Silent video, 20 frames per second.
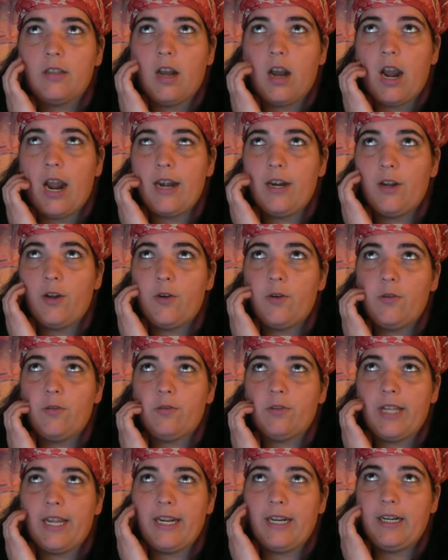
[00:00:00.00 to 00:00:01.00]
know,
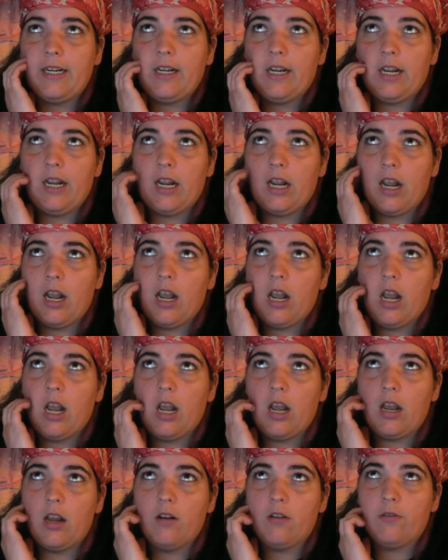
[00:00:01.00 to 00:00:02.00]
like,
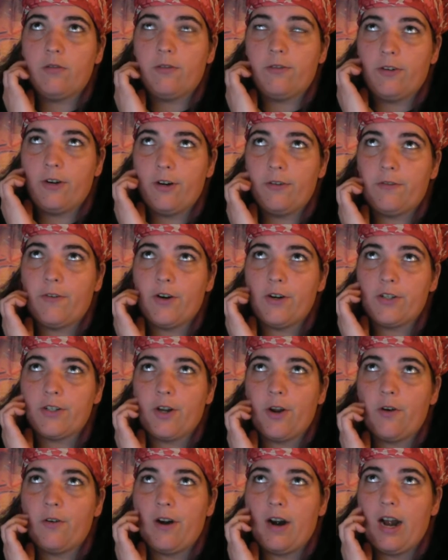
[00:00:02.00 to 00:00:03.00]
for a first
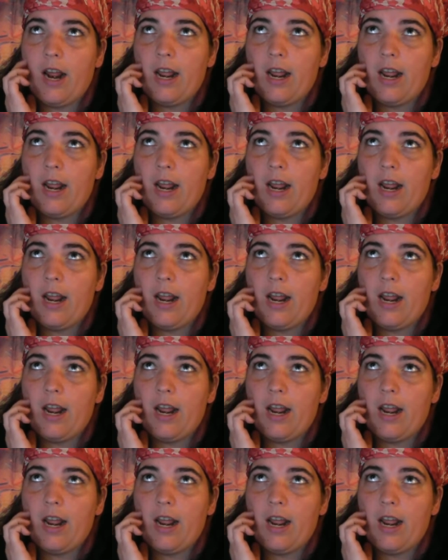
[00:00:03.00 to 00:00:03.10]
go around,